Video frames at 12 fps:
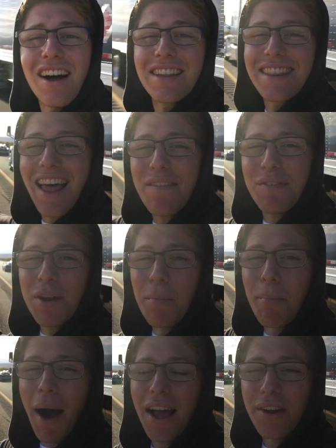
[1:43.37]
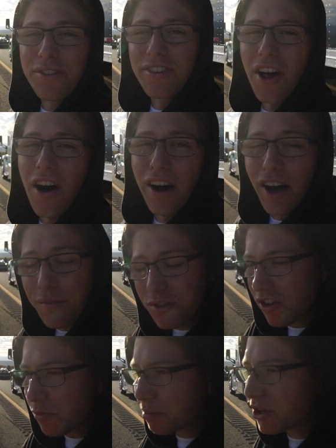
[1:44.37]
11 miles long of
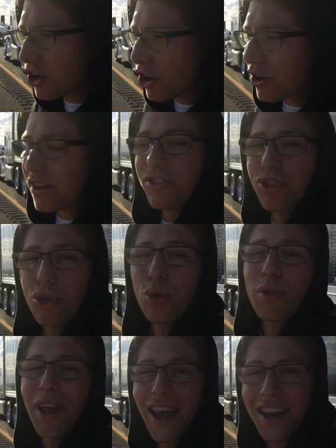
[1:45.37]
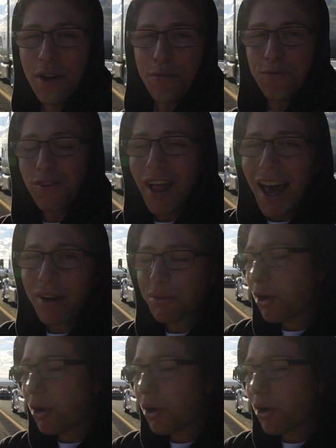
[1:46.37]
just pure 2-lane flat